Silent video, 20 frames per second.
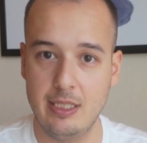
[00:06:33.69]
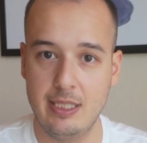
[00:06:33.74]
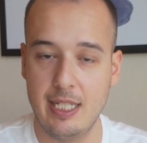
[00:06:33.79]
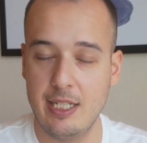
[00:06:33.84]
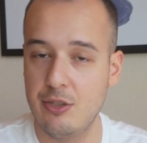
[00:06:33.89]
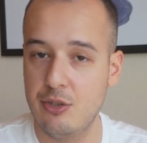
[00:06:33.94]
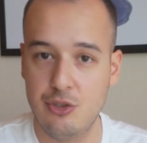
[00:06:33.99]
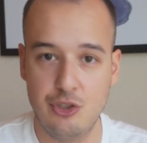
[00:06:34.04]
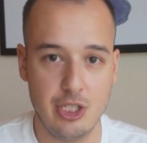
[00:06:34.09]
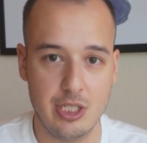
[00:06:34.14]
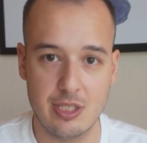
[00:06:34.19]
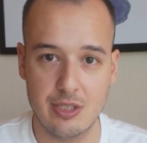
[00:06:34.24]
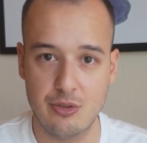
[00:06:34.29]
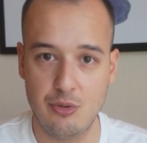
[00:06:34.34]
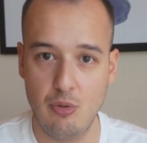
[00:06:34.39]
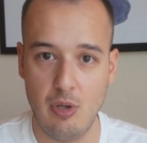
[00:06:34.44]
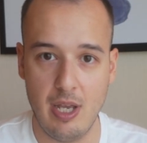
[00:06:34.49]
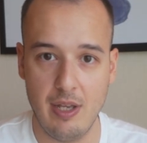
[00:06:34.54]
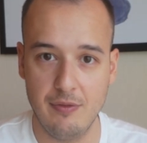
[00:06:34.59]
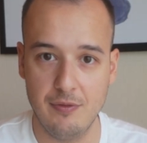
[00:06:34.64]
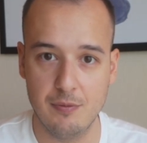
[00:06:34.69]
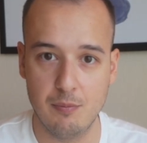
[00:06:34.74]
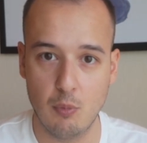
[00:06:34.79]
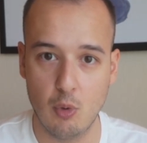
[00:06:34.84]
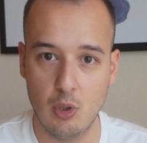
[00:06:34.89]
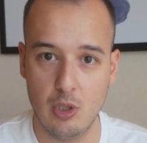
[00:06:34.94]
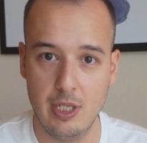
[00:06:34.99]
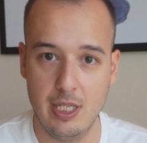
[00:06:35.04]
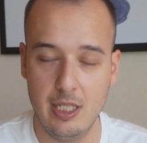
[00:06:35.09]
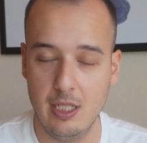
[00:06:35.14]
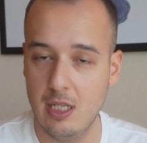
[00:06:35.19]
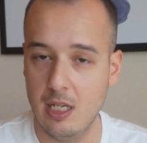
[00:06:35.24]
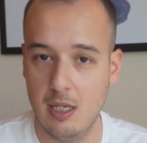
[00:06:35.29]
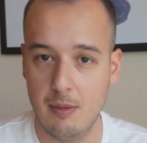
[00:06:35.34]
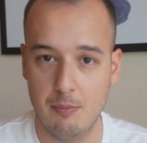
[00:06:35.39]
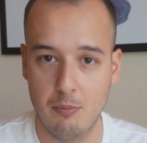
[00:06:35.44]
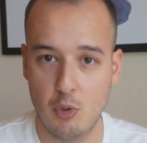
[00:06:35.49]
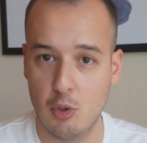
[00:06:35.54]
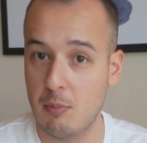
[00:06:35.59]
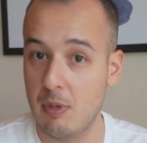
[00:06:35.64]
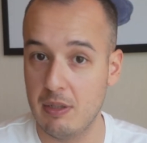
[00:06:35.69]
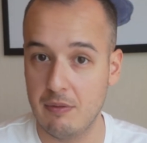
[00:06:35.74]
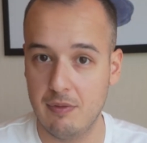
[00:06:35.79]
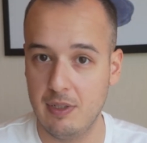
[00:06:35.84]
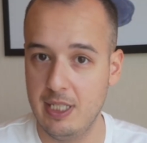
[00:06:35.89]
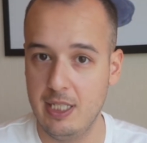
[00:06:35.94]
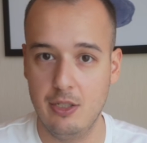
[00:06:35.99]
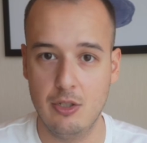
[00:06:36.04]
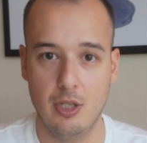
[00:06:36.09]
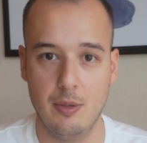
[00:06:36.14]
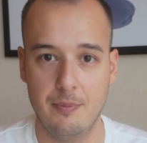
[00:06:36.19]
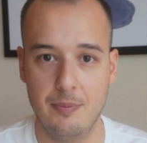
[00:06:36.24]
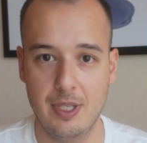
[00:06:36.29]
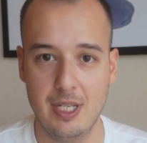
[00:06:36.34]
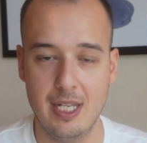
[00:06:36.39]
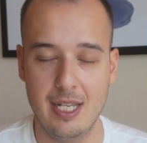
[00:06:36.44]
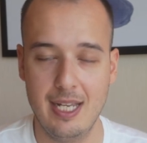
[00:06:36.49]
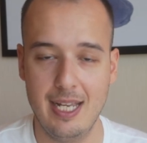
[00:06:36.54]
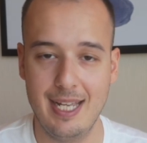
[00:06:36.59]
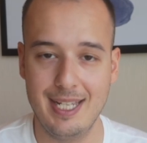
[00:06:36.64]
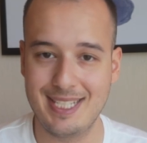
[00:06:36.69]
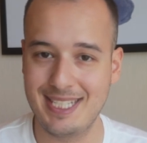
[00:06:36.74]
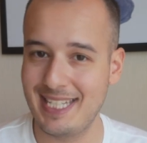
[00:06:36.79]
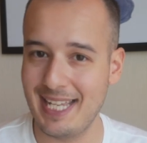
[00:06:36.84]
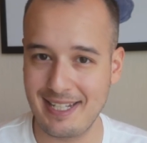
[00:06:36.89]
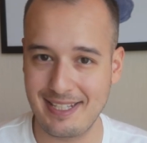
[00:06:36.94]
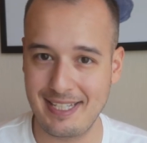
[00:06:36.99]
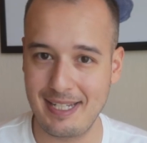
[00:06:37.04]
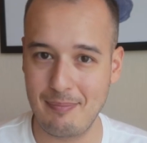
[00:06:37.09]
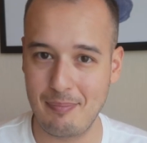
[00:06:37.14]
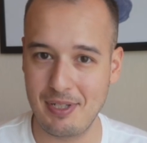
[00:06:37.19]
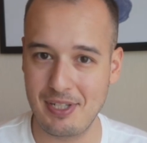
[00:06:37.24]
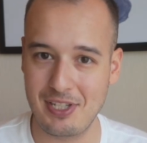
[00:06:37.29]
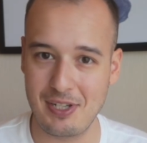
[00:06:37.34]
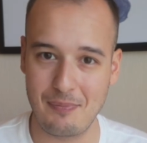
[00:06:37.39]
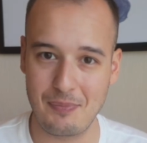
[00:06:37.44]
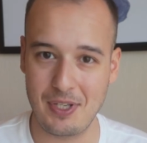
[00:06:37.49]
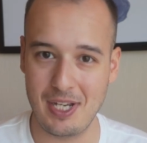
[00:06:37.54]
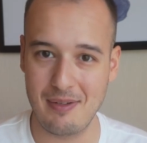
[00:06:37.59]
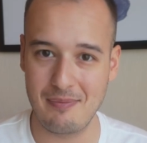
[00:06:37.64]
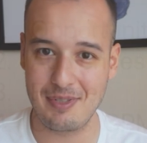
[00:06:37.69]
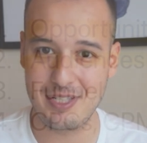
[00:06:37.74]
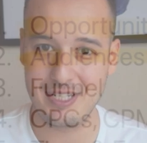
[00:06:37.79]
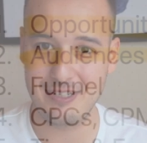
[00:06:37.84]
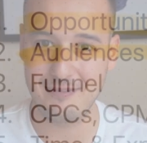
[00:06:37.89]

They just do have more income, more monthly income. It's that simple sometimes.